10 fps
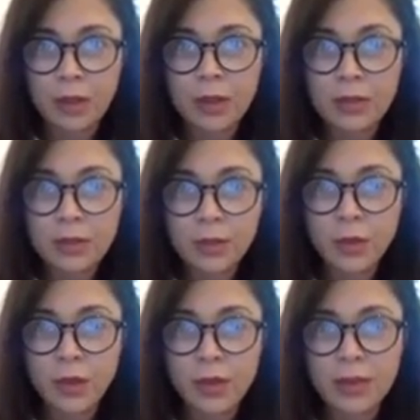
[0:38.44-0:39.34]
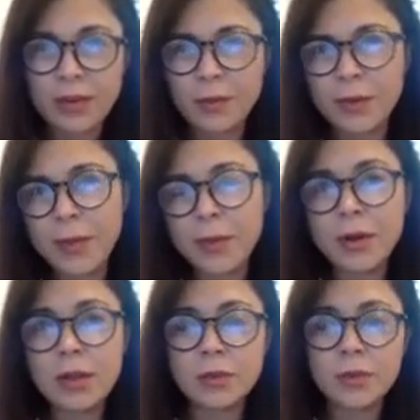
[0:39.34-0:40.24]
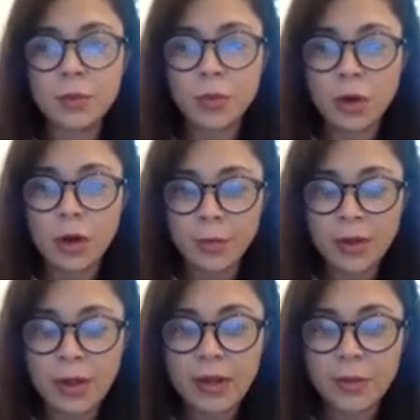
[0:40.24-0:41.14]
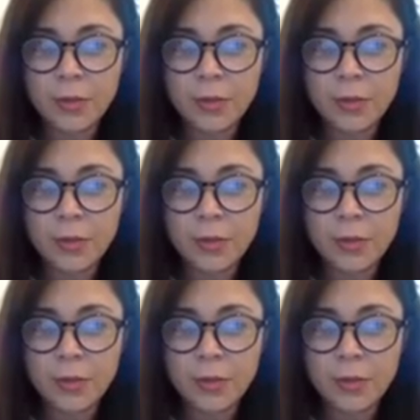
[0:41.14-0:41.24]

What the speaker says: in some ways, and well, maybe not so much more complicated,